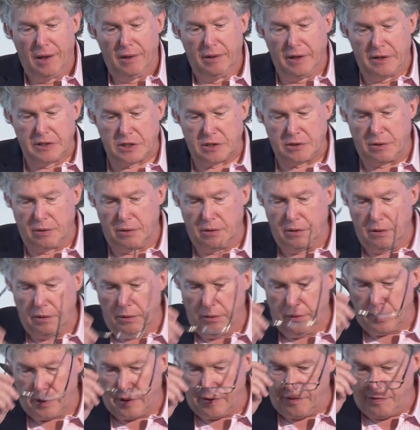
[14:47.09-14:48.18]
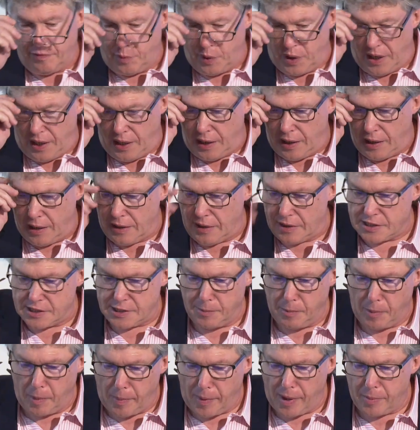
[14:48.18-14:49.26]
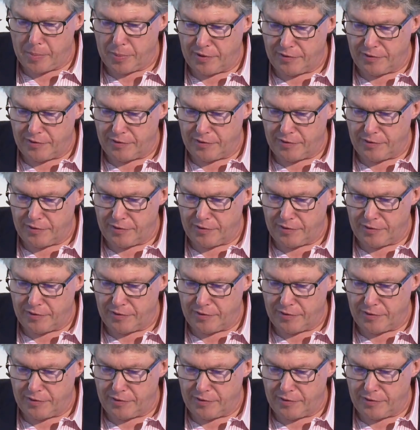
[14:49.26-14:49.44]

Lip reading: Let's turn to look, if we can, at some of my